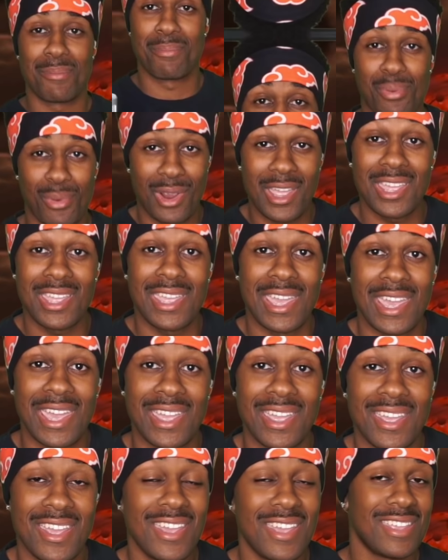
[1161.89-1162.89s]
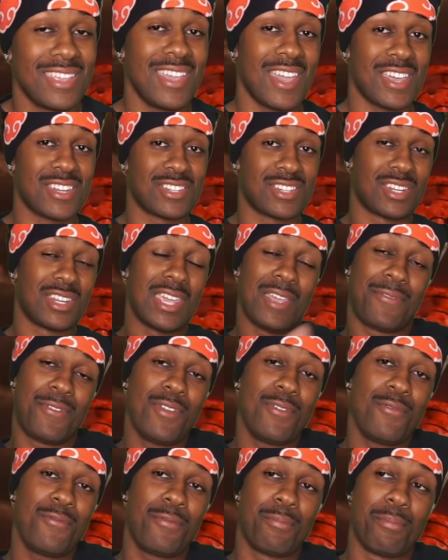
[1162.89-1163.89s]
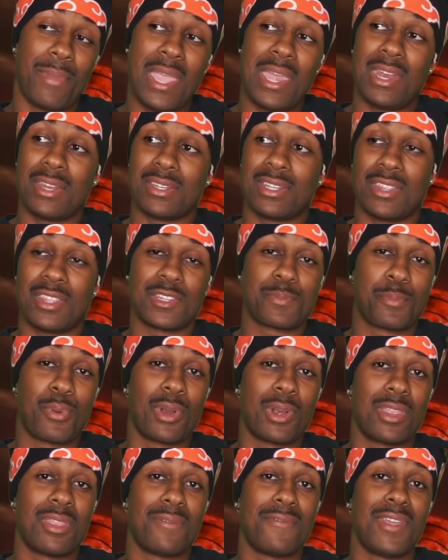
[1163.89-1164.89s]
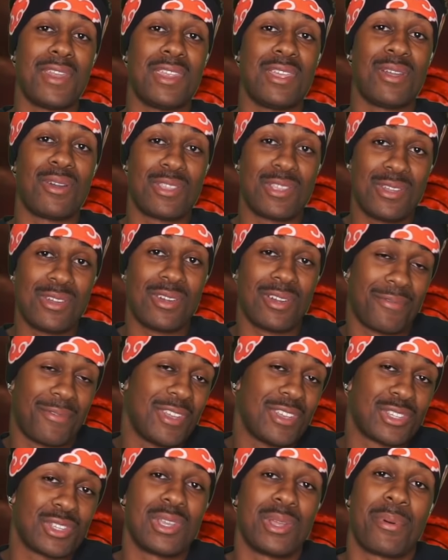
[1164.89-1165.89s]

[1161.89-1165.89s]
Bray Gang. Yes, if you've made it to this point in the video, you're officially a